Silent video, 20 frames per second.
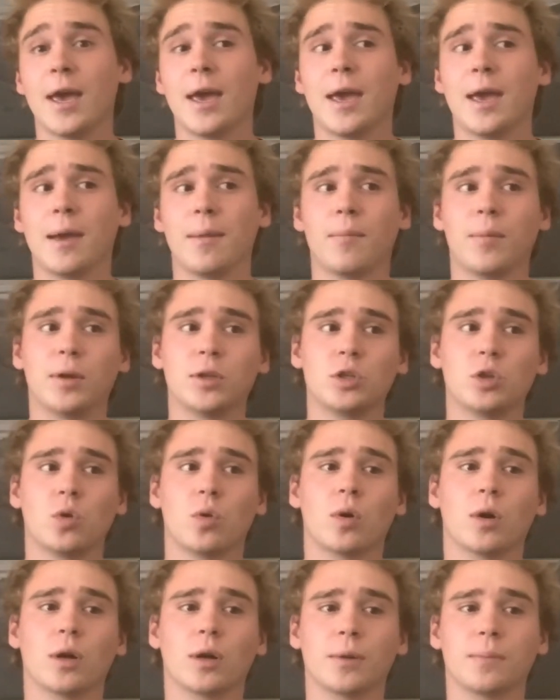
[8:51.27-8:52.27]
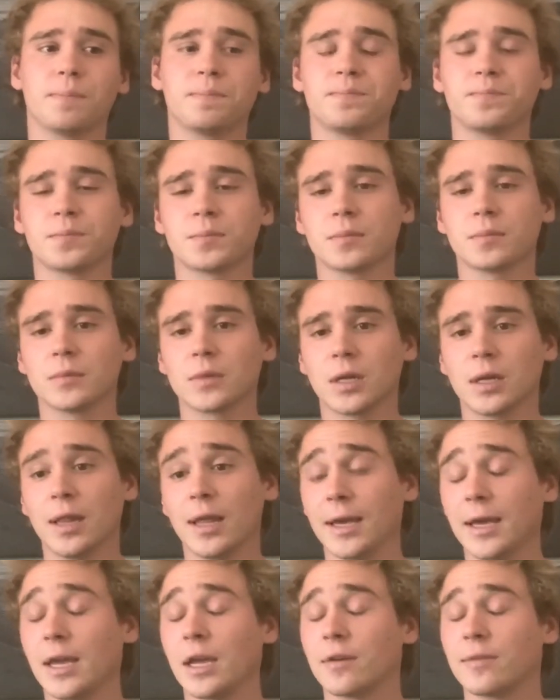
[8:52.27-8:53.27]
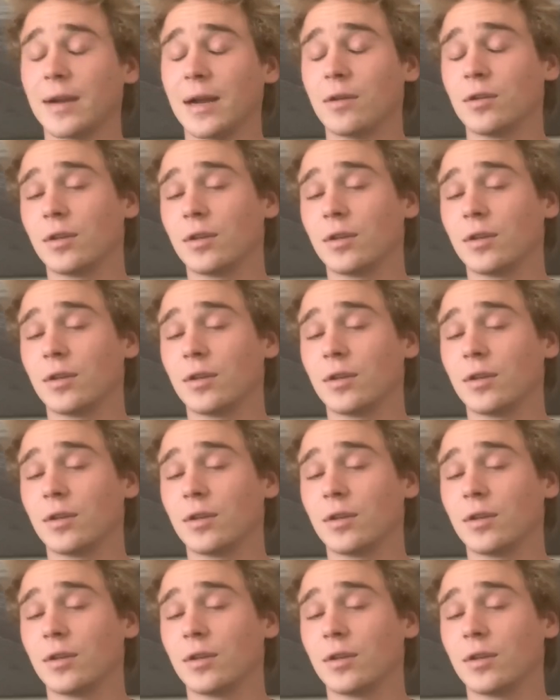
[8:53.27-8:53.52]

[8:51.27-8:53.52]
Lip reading: And when you're clicking around